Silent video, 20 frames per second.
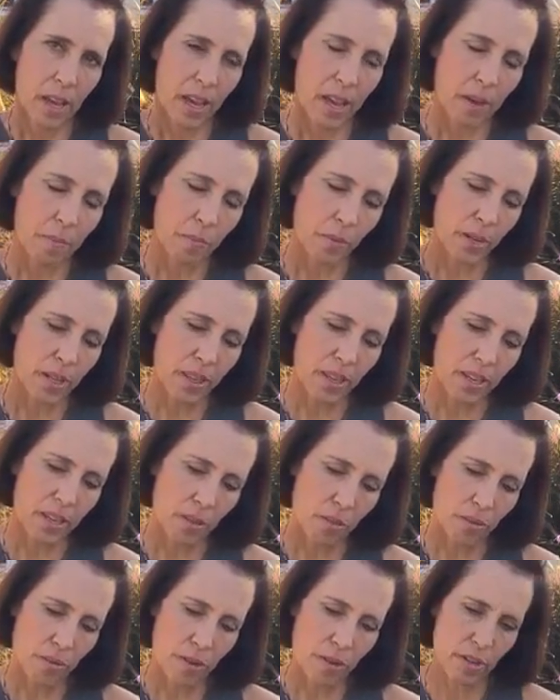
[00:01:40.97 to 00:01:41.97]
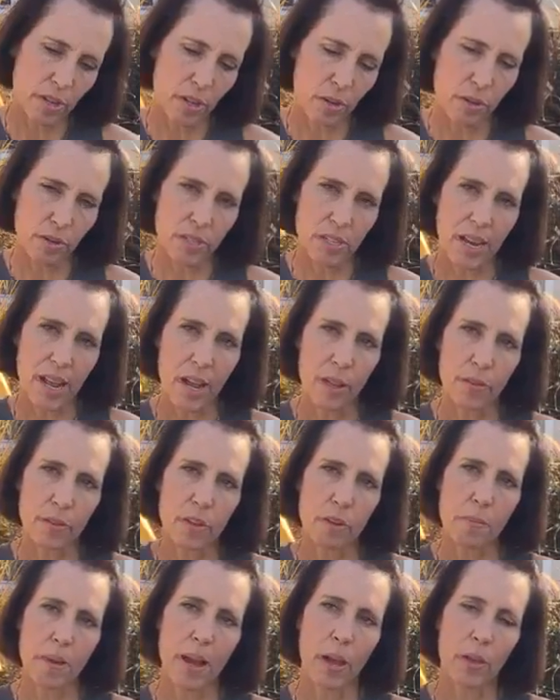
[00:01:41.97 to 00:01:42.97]
and breathe in through your nose and out
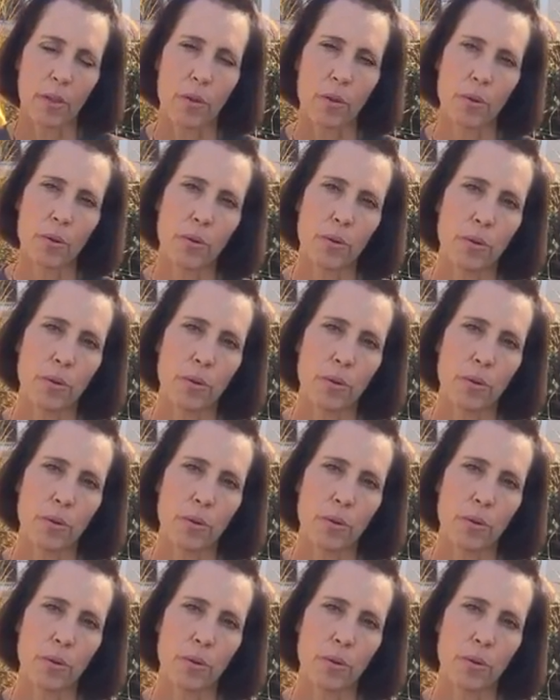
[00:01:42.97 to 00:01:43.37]
through your mouth.